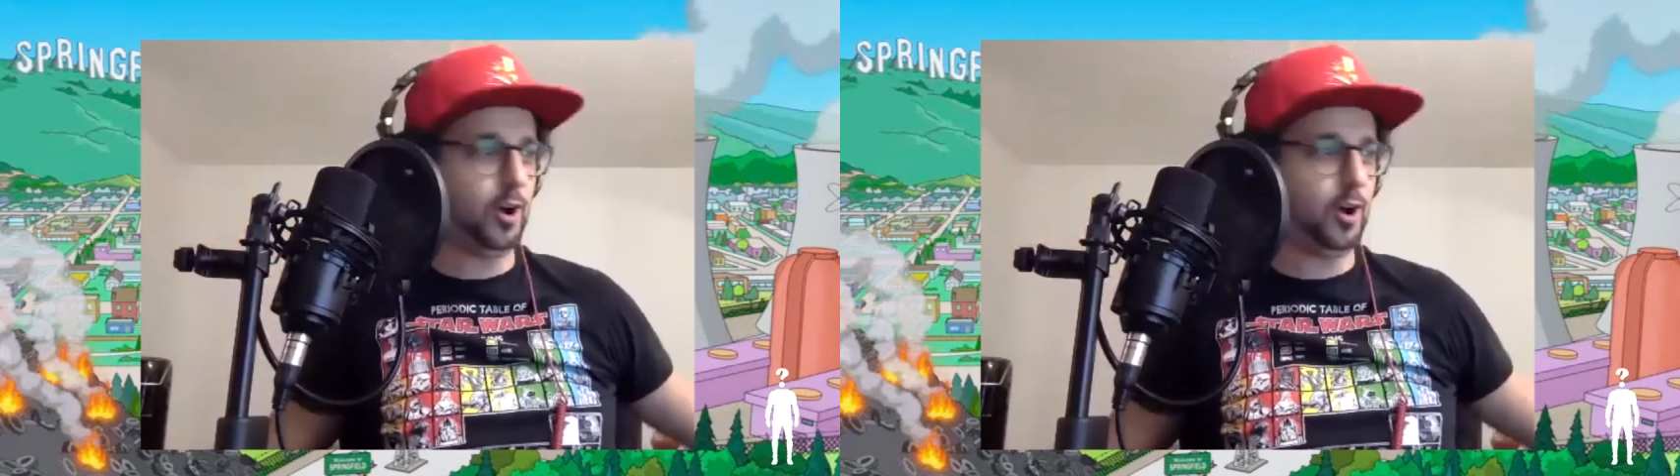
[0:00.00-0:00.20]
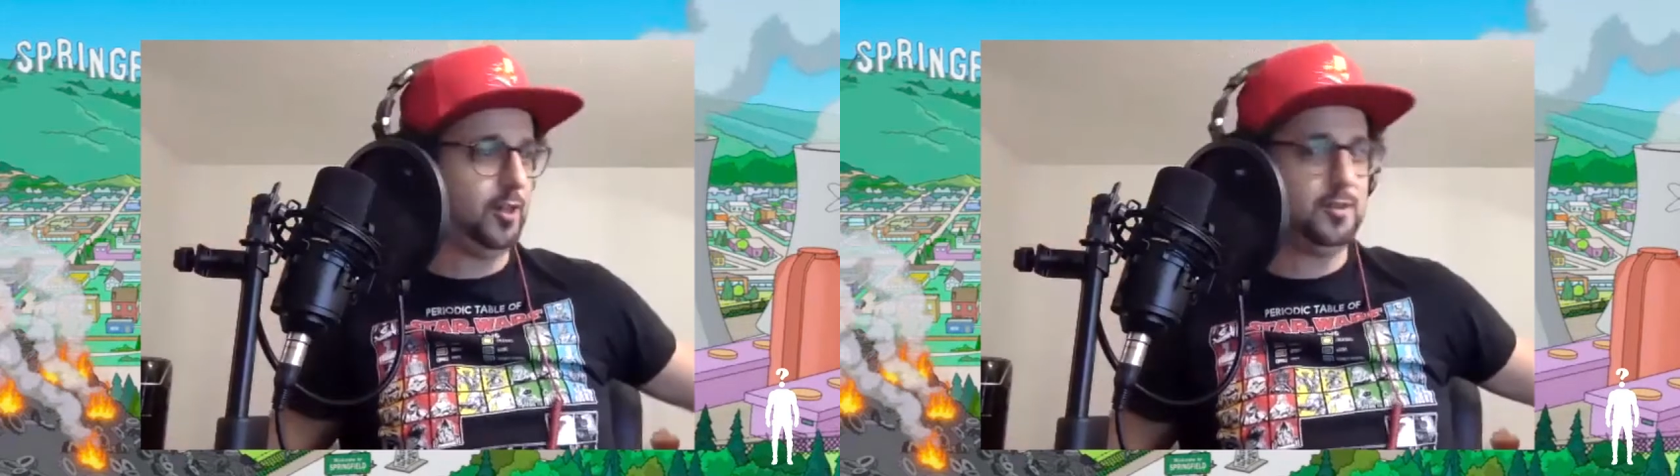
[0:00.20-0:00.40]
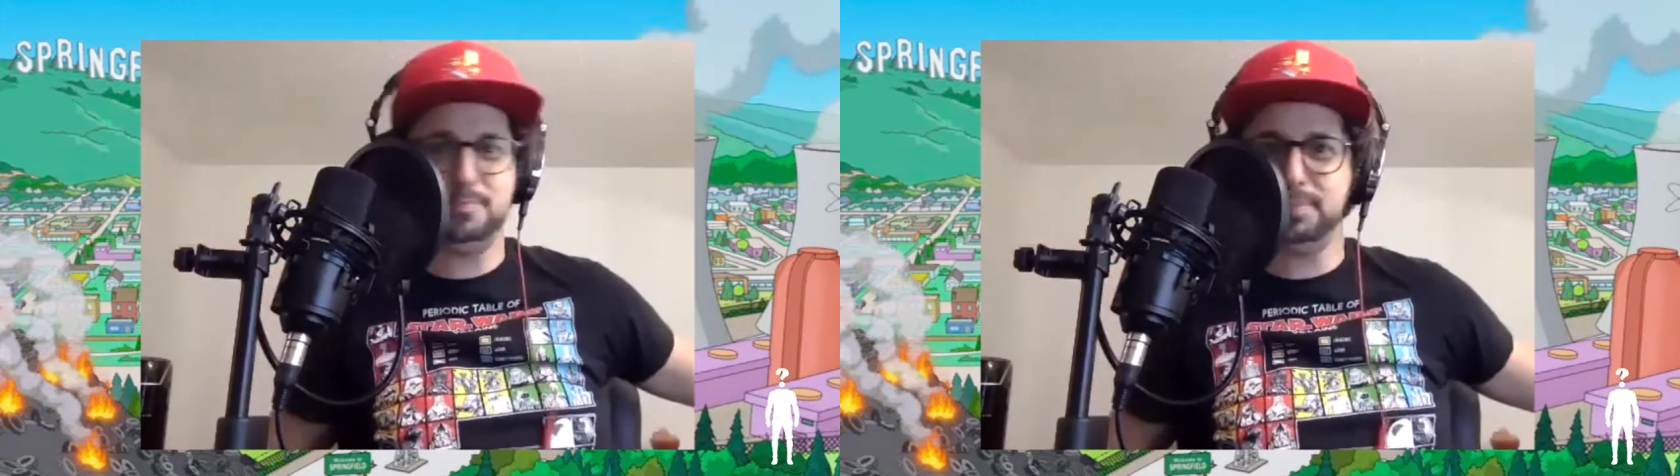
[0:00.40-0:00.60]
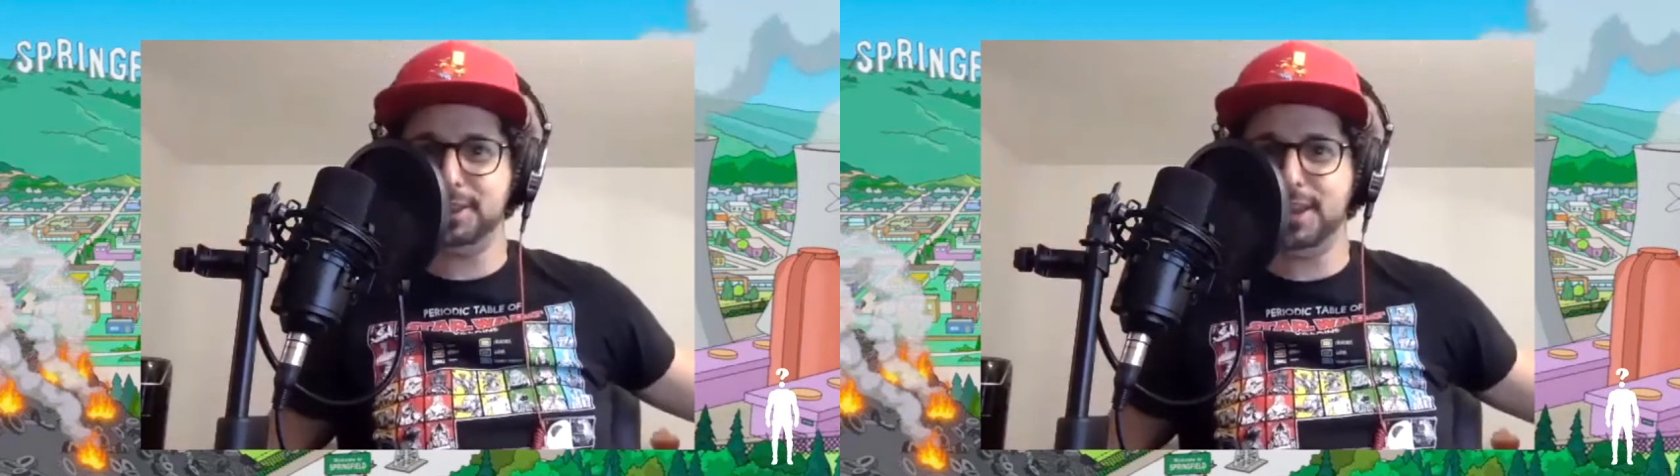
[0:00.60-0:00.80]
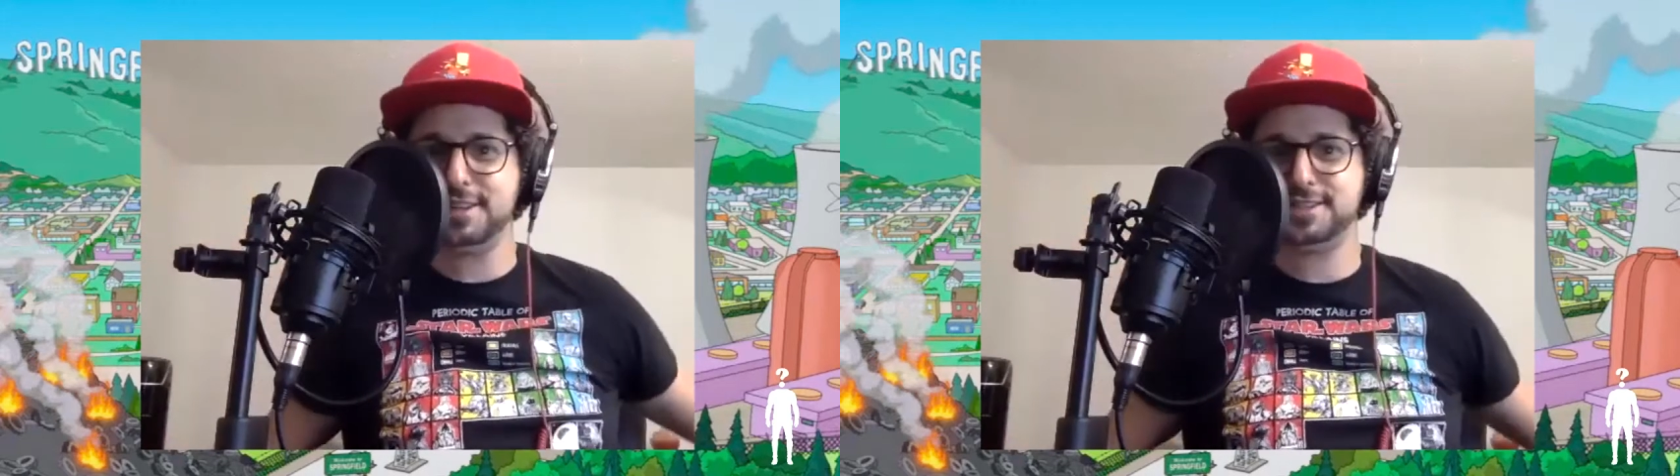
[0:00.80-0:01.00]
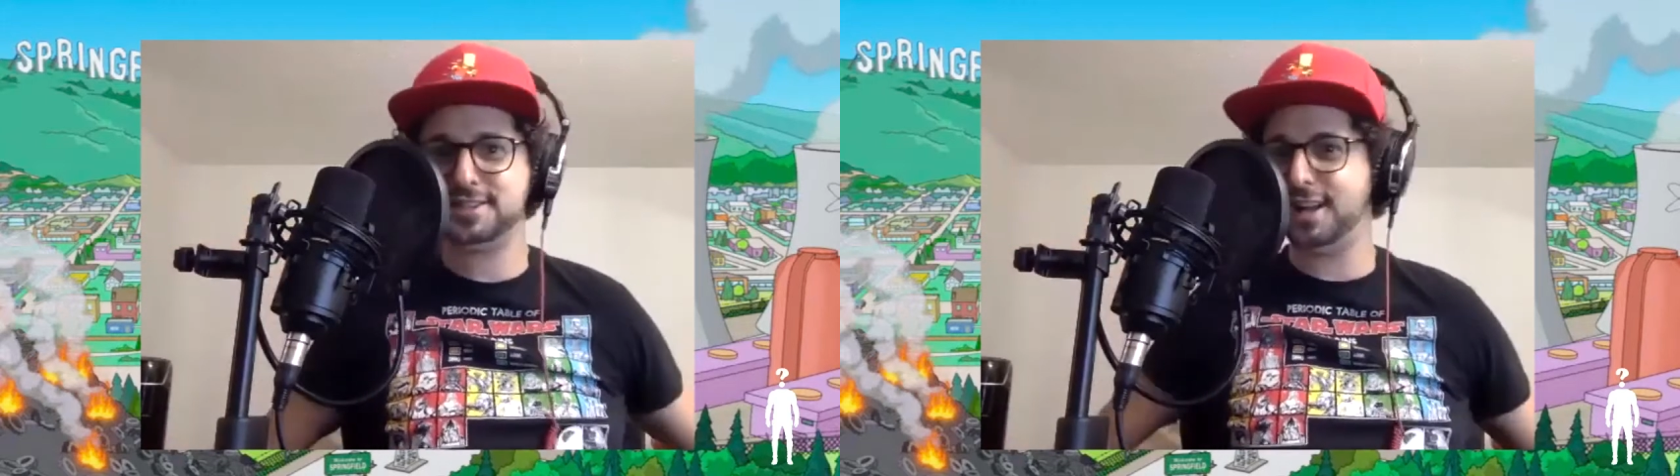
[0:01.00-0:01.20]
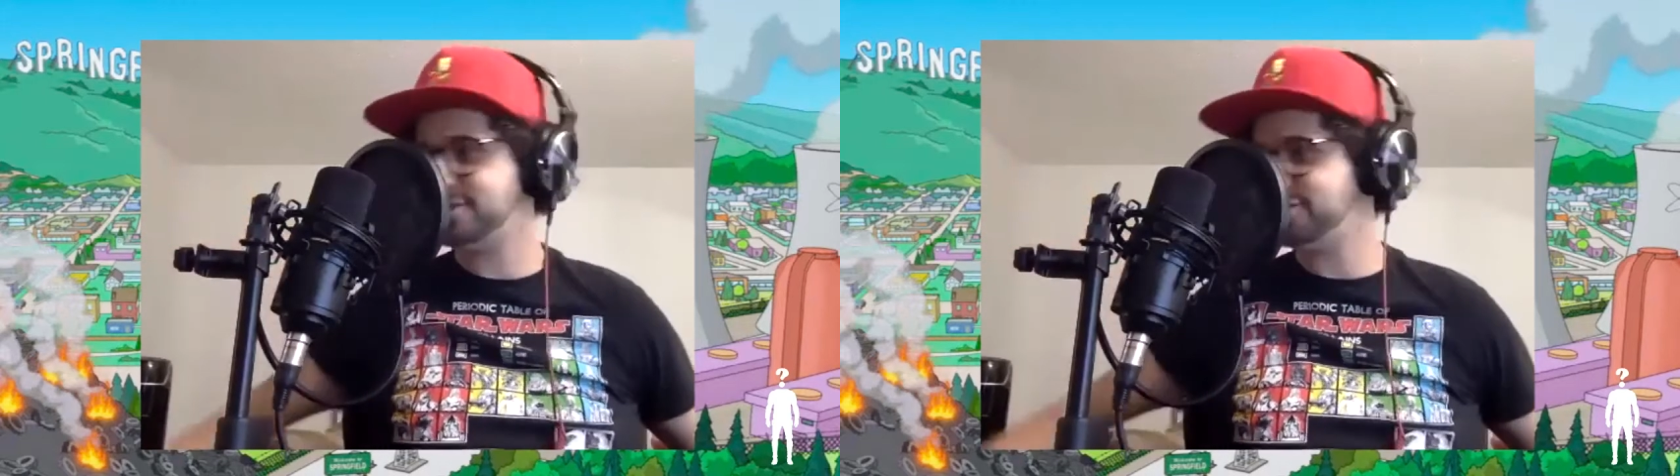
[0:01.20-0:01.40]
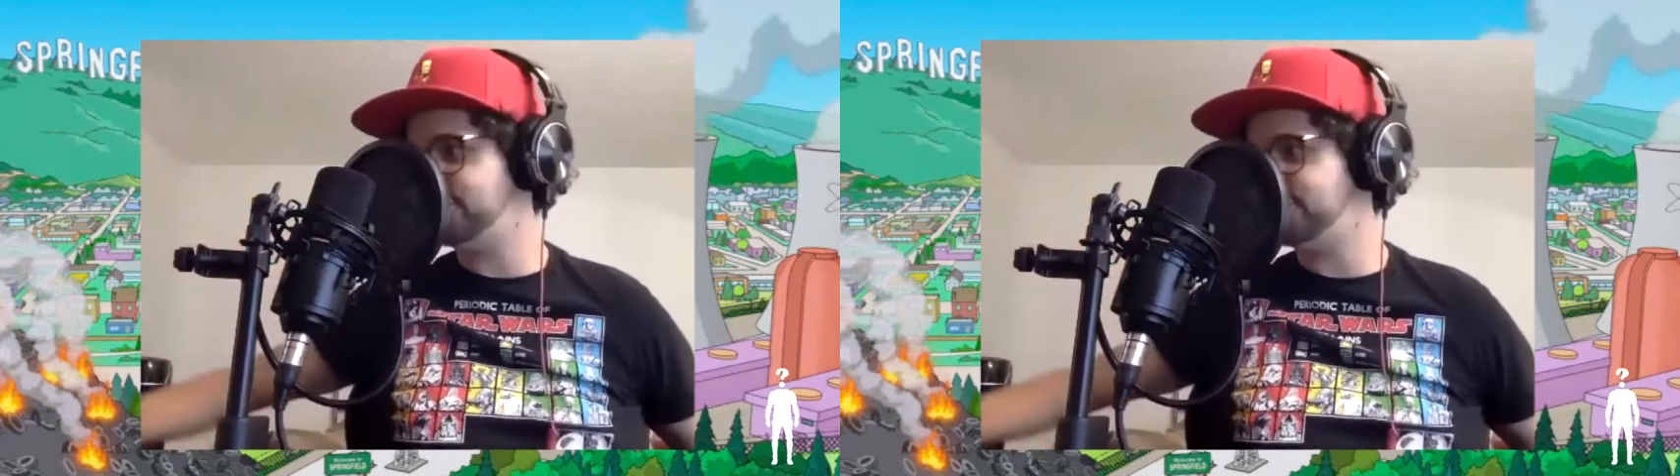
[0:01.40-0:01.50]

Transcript: all the play sets,